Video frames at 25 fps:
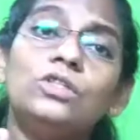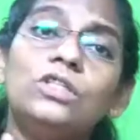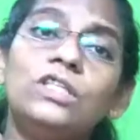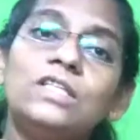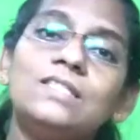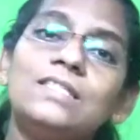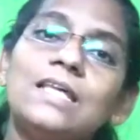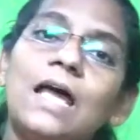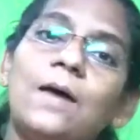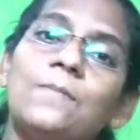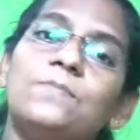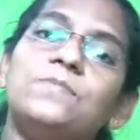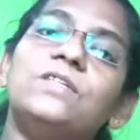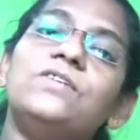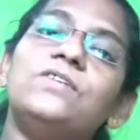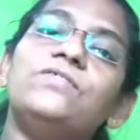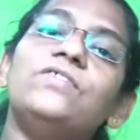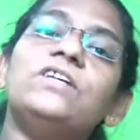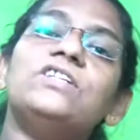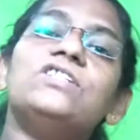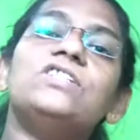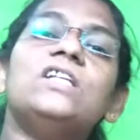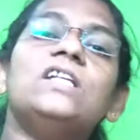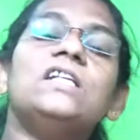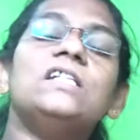this
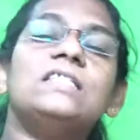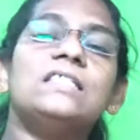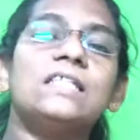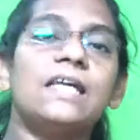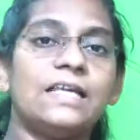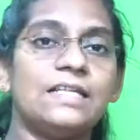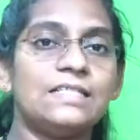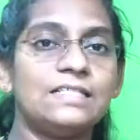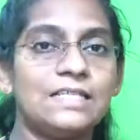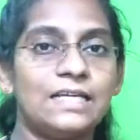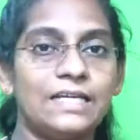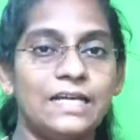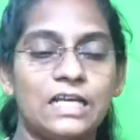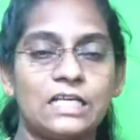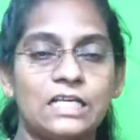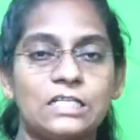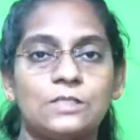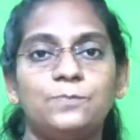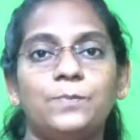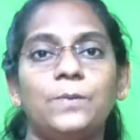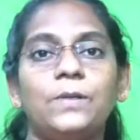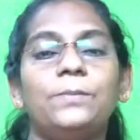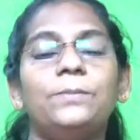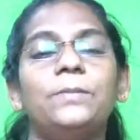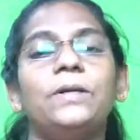observational science and
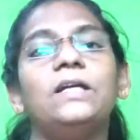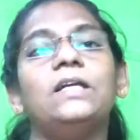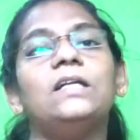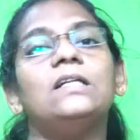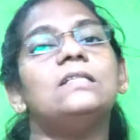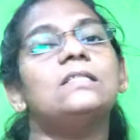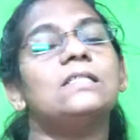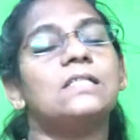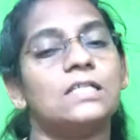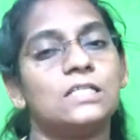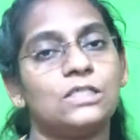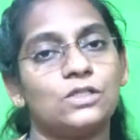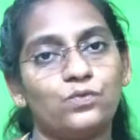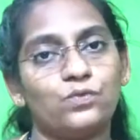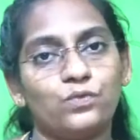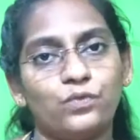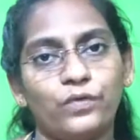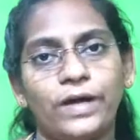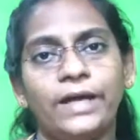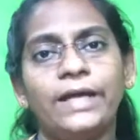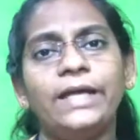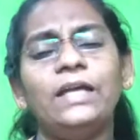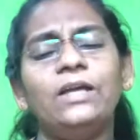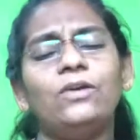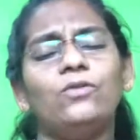experimental science,
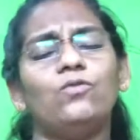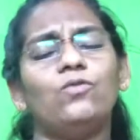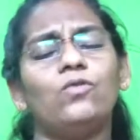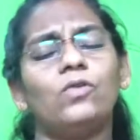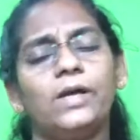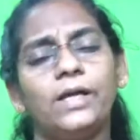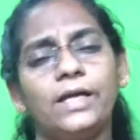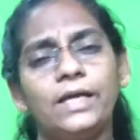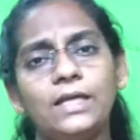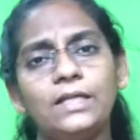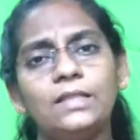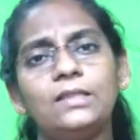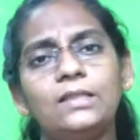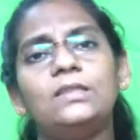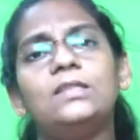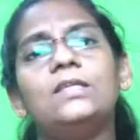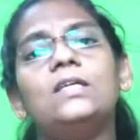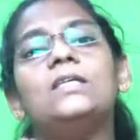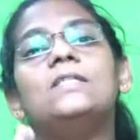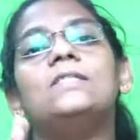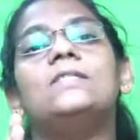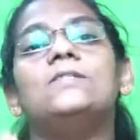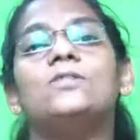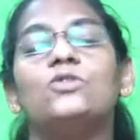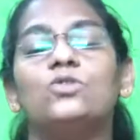why
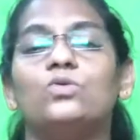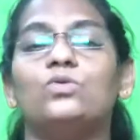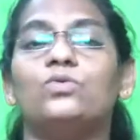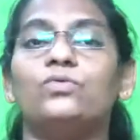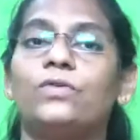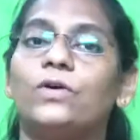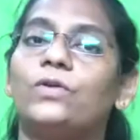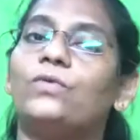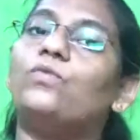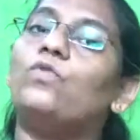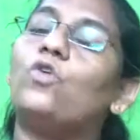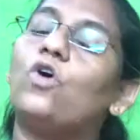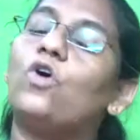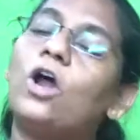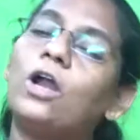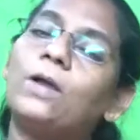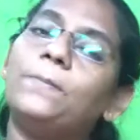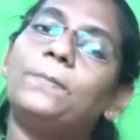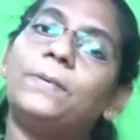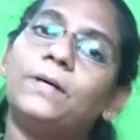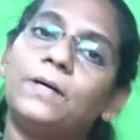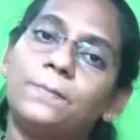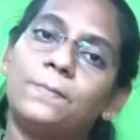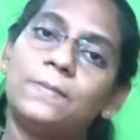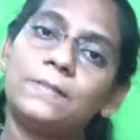these two, for what
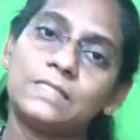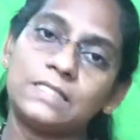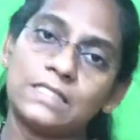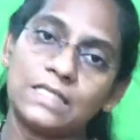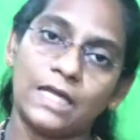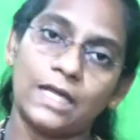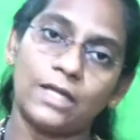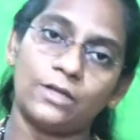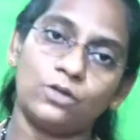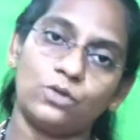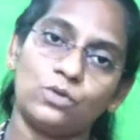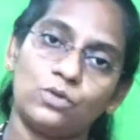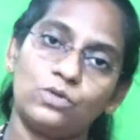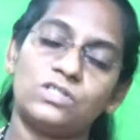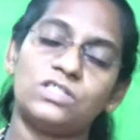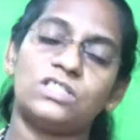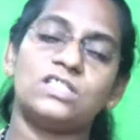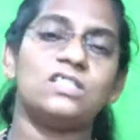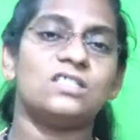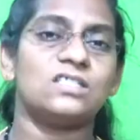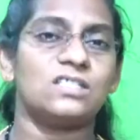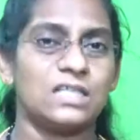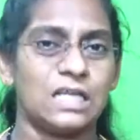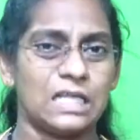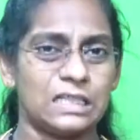purpose they are used
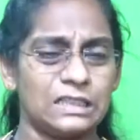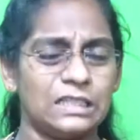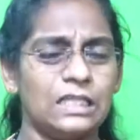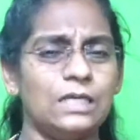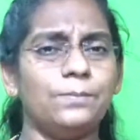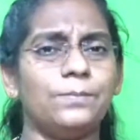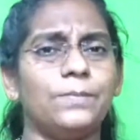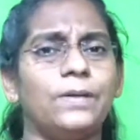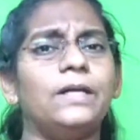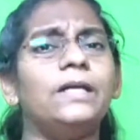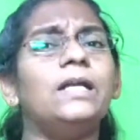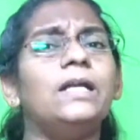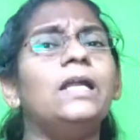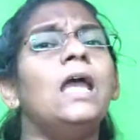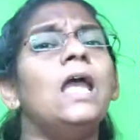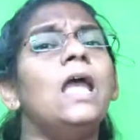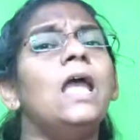is nothing but